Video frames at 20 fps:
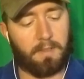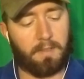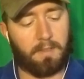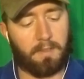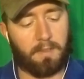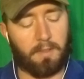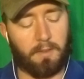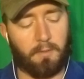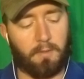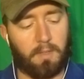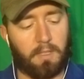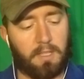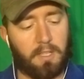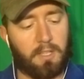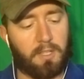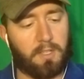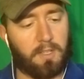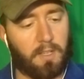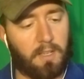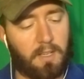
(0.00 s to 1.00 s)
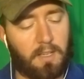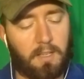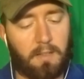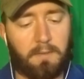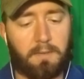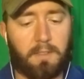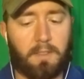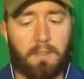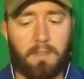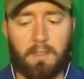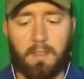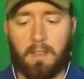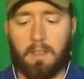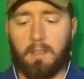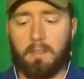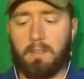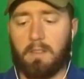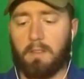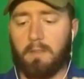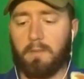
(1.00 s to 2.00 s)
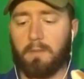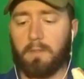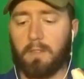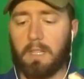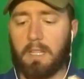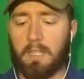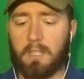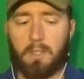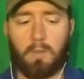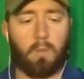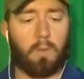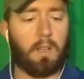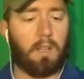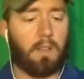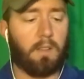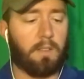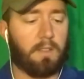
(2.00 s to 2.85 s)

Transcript: They're really soft. They flex well.